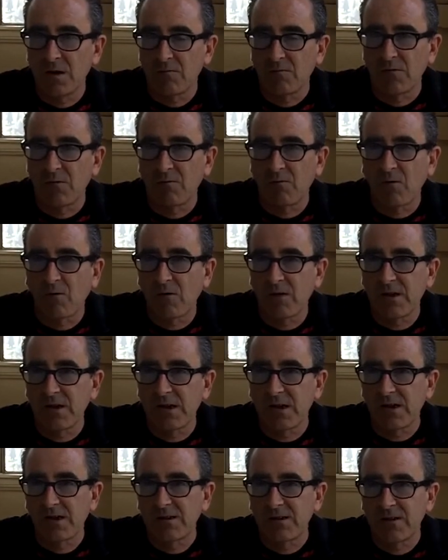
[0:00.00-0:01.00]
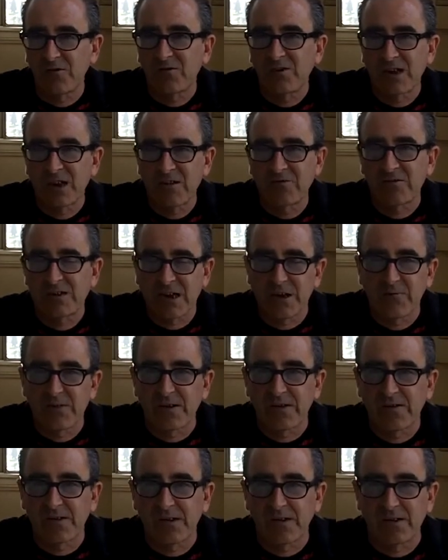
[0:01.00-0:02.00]
When the war hit, it changed
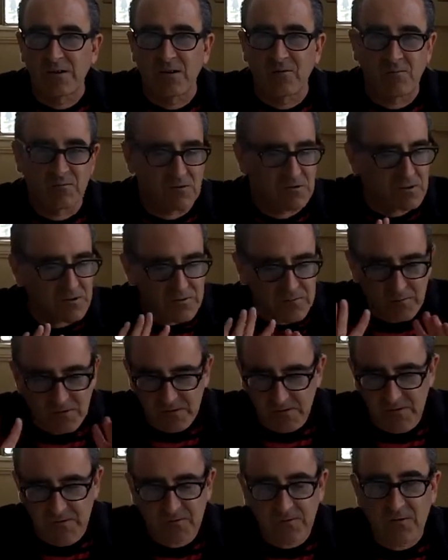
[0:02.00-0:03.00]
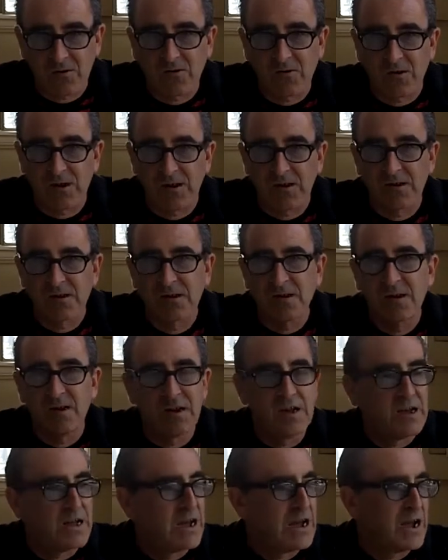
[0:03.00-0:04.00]
everything. Worlds were destroyed.
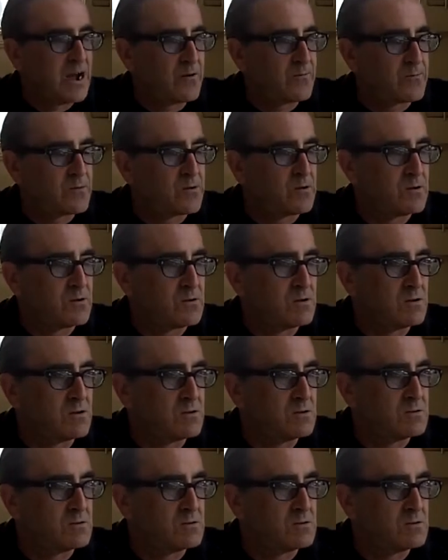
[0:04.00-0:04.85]
After